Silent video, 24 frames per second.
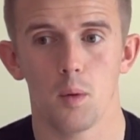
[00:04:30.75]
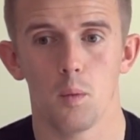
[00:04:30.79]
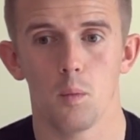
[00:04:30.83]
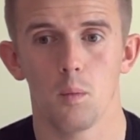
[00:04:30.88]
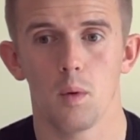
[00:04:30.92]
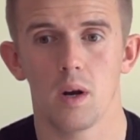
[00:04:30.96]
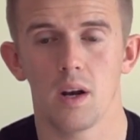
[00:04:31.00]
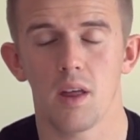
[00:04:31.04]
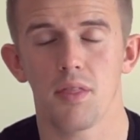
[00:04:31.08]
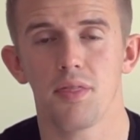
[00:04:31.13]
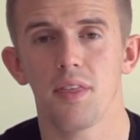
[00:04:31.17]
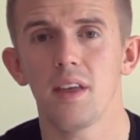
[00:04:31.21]

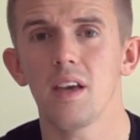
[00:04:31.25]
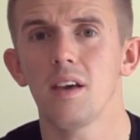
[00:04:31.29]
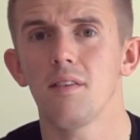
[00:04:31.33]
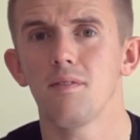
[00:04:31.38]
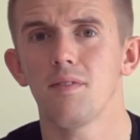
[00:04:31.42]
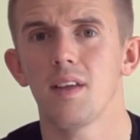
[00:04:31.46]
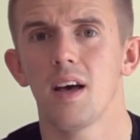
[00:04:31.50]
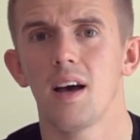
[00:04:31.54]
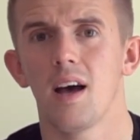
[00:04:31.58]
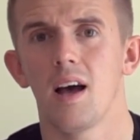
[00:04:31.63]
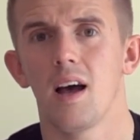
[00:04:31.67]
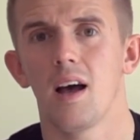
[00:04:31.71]
When I think of
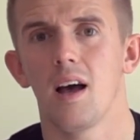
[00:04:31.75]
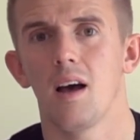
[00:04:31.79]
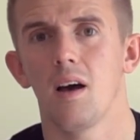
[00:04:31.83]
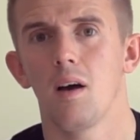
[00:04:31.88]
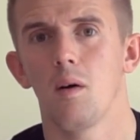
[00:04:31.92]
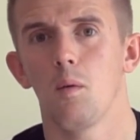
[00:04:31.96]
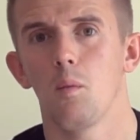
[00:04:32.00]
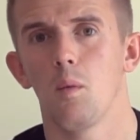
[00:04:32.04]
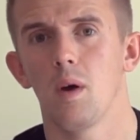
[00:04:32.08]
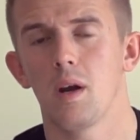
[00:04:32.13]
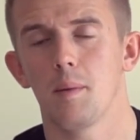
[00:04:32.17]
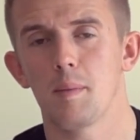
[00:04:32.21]
that,
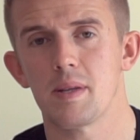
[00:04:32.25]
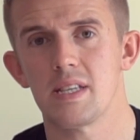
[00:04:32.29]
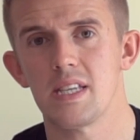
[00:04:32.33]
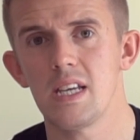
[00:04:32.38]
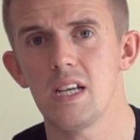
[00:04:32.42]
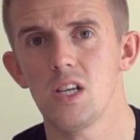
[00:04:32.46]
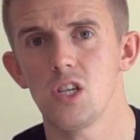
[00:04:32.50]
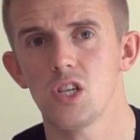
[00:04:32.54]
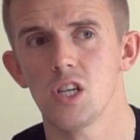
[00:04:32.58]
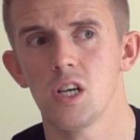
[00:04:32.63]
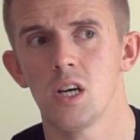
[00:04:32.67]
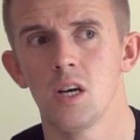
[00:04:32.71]
when I'm a
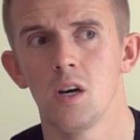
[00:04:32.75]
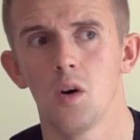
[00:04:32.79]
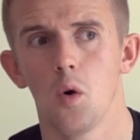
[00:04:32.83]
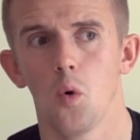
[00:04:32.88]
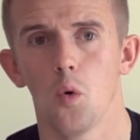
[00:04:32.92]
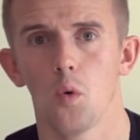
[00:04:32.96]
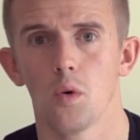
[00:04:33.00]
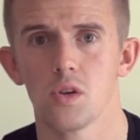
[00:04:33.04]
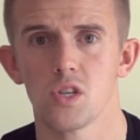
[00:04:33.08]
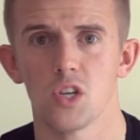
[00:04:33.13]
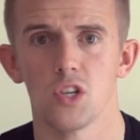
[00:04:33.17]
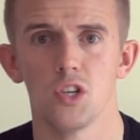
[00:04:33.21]
teacher
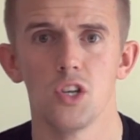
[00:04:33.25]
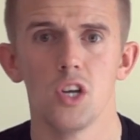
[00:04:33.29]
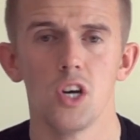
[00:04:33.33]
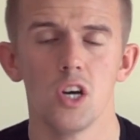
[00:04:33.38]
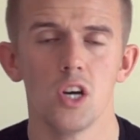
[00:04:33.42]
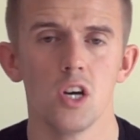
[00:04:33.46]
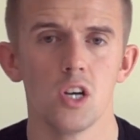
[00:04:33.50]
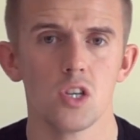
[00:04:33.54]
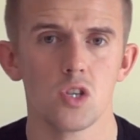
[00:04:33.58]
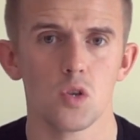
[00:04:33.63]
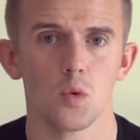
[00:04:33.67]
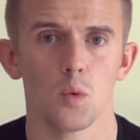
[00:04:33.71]
or as a
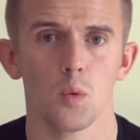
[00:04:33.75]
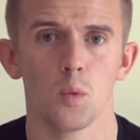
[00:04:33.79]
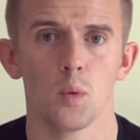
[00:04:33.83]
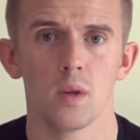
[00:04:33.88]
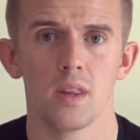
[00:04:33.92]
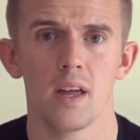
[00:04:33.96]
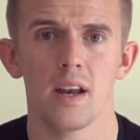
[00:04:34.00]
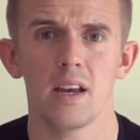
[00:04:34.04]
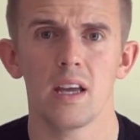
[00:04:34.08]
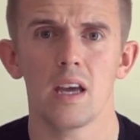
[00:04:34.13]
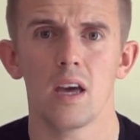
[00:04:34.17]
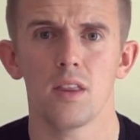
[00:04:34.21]
nurse or with
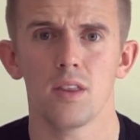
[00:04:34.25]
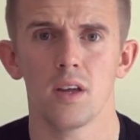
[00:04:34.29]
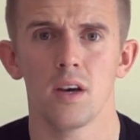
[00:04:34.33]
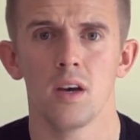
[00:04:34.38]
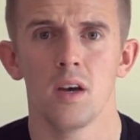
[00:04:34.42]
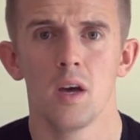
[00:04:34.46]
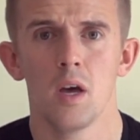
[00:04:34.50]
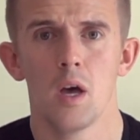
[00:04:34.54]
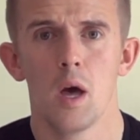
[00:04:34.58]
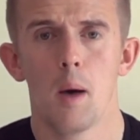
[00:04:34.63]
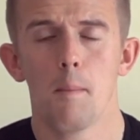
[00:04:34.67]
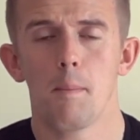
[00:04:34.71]
any
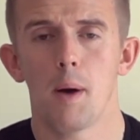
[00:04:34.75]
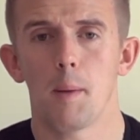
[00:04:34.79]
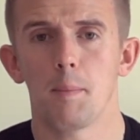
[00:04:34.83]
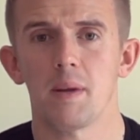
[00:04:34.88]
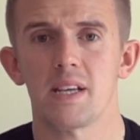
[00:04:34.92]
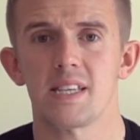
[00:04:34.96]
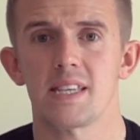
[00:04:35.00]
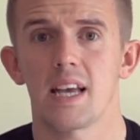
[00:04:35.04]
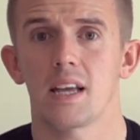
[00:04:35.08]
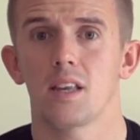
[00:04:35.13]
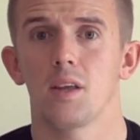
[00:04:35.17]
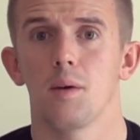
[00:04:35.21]
other public
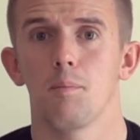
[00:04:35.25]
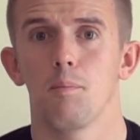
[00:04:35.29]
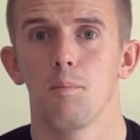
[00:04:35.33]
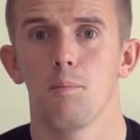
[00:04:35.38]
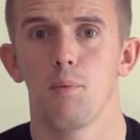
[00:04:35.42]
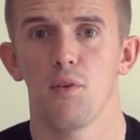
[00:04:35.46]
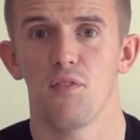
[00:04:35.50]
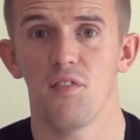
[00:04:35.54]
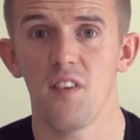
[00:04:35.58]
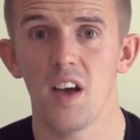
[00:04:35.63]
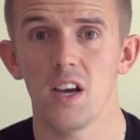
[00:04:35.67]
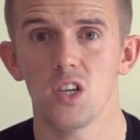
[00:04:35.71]
sector
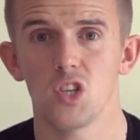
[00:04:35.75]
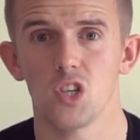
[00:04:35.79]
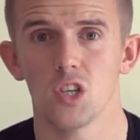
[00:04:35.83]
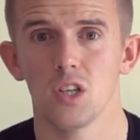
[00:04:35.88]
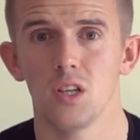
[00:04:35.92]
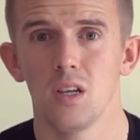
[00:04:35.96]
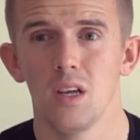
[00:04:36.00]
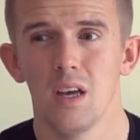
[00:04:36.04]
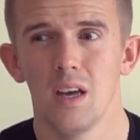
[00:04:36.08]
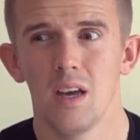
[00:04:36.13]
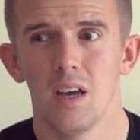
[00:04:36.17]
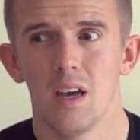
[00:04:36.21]

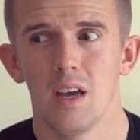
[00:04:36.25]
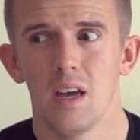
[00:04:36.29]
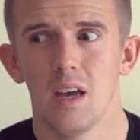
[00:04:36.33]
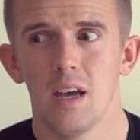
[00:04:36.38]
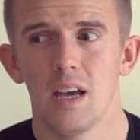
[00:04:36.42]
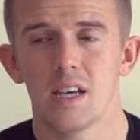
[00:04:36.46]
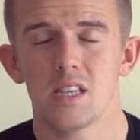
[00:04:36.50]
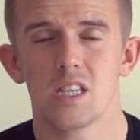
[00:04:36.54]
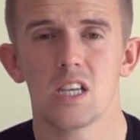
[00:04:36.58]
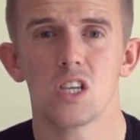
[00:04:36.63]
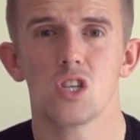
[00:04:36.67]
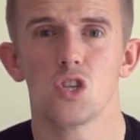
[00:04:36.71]
profession,
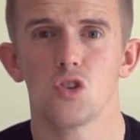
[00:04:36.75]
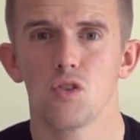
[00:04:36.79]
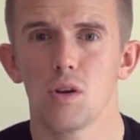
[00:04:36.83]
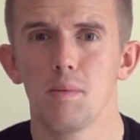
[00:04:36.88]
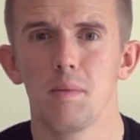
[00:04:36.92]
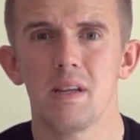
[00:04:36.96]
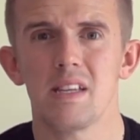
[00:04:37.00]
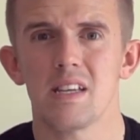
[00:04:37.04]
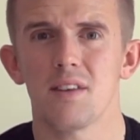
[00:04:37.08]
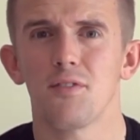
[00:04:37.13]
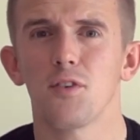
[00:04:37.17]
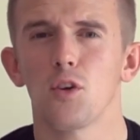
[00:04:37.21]
it's
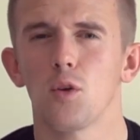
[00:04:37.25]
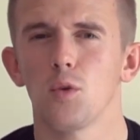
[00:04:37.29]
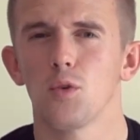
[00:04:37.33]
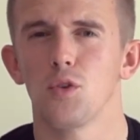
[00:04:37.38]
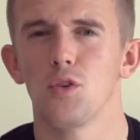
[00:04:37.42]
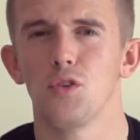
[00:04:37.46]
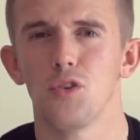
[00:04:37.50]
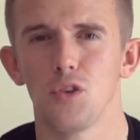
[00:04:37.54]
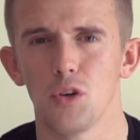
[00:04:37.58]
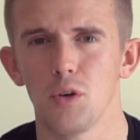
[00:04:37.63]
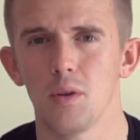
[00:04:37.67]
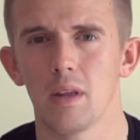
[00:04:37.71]
extremely difficult to
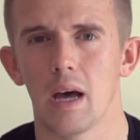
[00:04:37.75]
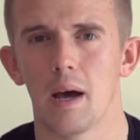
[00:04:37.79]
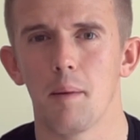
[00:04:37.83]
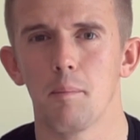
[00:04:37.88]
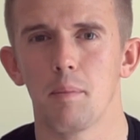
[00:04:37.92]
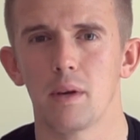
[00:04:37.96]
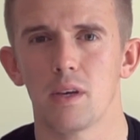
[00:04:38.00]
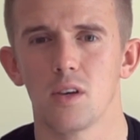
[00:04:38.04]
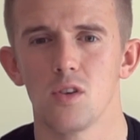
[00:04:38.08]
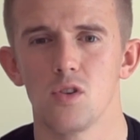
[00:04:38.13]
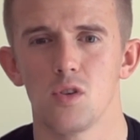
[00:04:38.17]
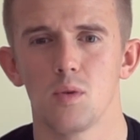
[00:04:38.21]
do that
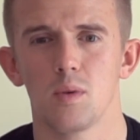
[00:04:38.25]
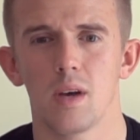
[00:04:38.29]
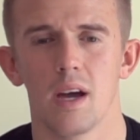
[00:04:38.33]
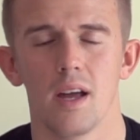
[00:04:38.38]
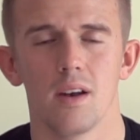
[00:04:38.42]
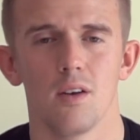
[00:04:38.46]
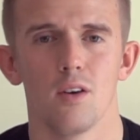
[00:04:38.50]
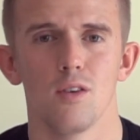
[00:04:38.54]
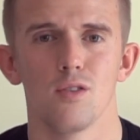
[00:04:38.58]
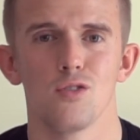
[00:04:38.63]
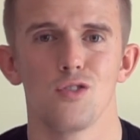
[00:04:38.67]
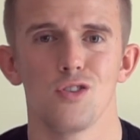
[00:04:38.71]
because you
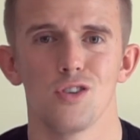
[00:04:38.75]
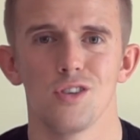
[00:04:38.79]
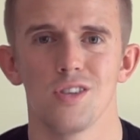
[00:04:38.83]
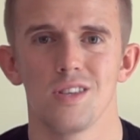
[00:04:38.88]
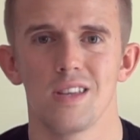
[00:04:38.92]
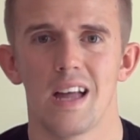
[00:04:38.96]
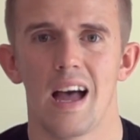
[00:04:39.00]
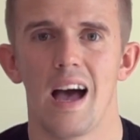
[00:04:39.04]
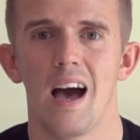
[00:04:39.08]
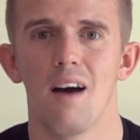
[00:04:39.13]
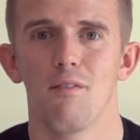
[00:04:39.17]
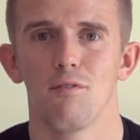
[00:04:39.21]
cannot
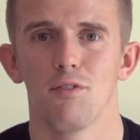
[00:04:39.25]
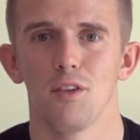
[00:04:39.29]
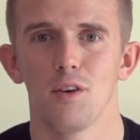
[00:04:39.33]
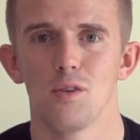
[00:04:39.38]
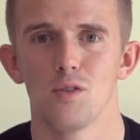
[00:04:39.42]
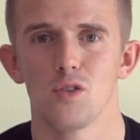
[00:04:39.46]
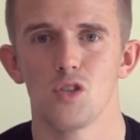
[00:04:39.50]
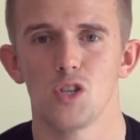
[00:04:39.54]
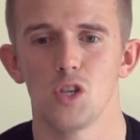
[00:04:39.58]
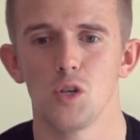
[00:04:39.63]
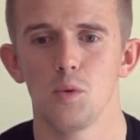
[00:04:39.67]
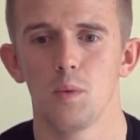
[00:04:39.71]
just have
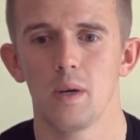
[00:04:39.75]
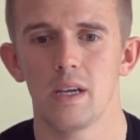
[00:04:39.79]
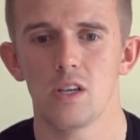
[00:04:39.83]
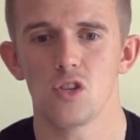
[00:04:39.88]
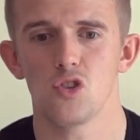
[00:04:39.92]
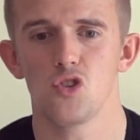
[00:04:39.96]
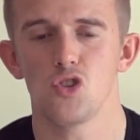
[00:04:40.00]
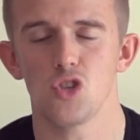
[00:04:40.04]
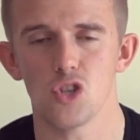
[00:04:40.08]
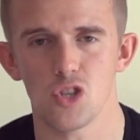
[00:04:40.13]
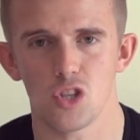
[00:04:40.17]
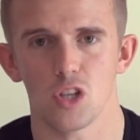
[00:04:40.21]
those 2 weeks
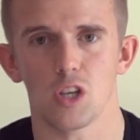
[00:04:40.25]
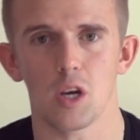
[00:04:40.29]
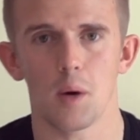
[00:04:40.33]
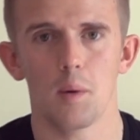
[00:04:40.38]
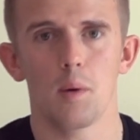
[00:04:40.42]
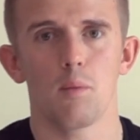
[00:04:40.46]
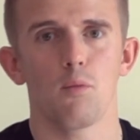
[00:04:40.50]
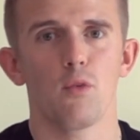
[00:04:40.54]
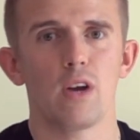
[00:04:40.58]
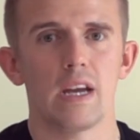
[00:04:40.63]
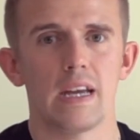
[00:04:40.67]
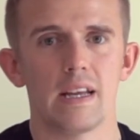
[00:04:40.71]
just to go
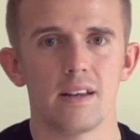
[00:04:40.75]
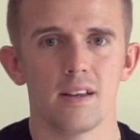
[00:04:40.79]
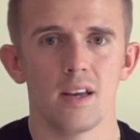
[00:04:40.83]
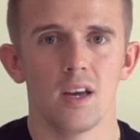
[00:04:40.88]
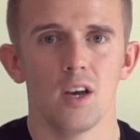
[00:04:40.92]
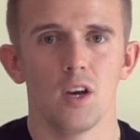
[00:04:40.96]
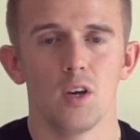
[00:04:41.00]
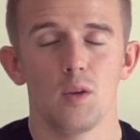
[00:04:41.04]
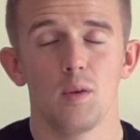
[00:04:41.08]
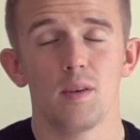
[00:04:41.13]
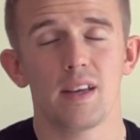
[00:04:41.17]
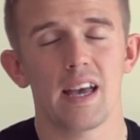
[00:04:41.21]
and read.
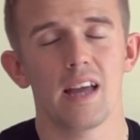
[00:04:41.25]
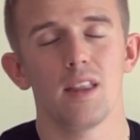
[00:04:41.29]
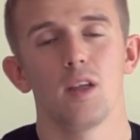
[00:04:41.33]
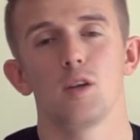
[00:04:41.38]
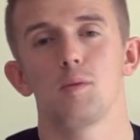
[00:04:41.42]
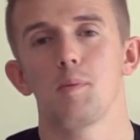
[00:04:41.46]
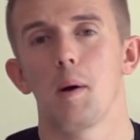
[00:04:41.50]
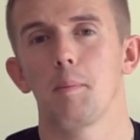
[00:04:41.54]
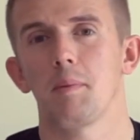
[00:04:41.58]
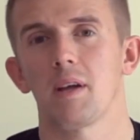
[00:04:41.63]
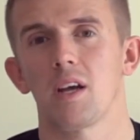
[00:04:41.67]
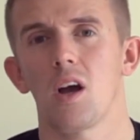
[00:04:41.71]
You get those
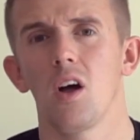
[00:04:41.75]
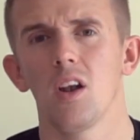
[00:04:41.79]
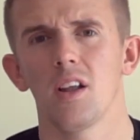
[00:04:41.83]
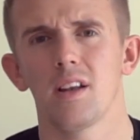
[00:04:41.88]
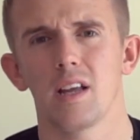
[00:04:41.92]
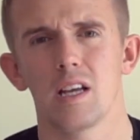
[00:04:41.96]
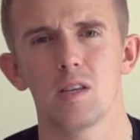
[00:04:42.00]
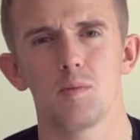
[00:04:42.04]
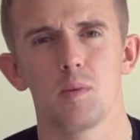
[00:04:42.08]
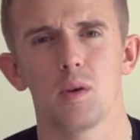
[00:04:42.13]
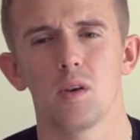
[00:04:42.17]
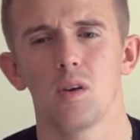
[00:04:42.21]
public
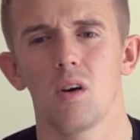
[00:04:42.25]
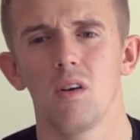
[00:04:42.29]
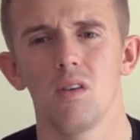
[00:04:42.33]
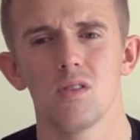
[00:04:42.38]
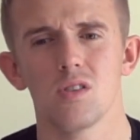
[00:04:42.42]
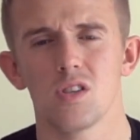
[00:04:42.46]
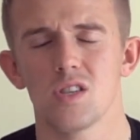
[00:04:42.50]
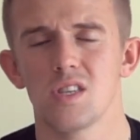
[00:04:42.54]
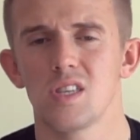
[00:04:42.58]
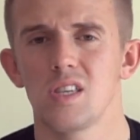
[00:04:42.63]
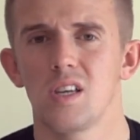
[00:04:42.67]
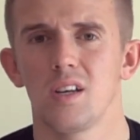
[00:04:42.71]
holidays, but you can't
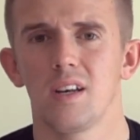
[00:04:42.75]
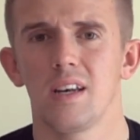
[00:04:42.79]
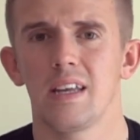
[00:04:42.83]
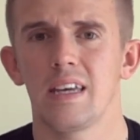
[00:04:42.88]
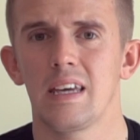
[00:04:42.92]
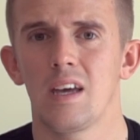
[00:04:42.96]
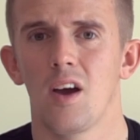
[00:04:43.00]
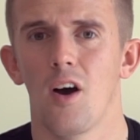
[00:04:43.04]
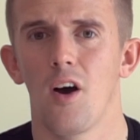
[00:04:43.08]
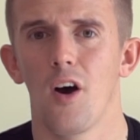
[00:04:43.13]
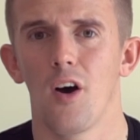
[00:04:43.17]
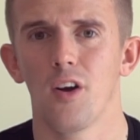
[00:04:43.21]
just
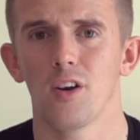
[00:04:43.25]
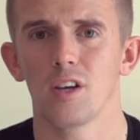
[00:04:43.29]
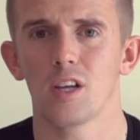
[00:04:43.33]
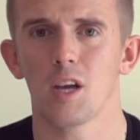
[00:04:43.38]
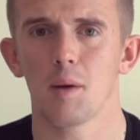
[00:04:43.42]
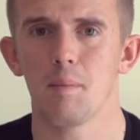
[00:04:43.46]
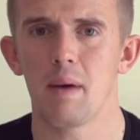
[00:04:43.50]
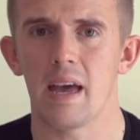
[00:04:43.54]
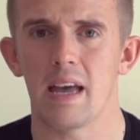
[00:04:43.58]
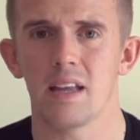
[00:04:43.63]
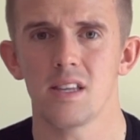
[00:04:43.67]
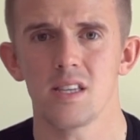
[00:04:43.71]
suddenly
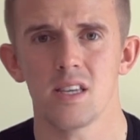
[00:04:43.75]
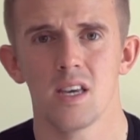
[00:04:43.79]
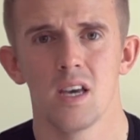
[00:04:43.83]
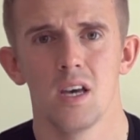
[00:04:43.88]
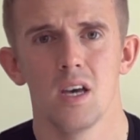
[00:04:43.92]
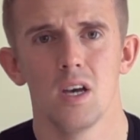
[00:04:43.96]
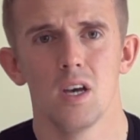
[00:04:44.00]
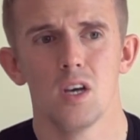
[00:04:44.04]
uncommit.